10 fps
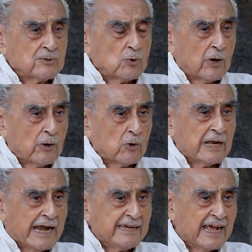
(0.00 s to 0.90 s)
The
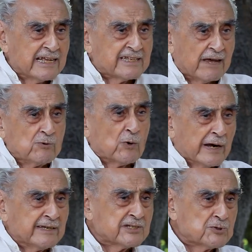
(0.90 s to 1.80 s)
whole idea is, have you
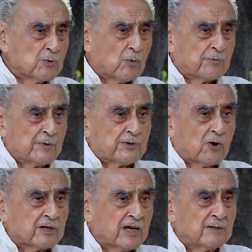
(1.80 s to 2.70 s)
understood what we are
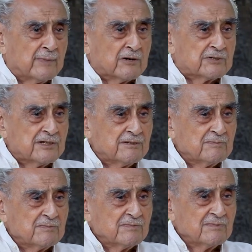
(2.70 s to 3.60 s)
talking about?
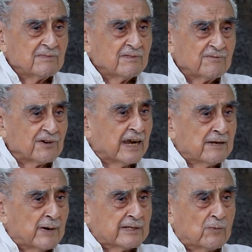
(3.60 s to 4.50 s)

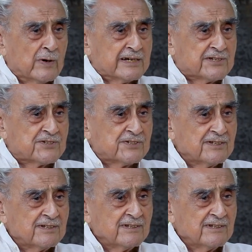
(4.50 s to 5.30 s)
Forget about the words.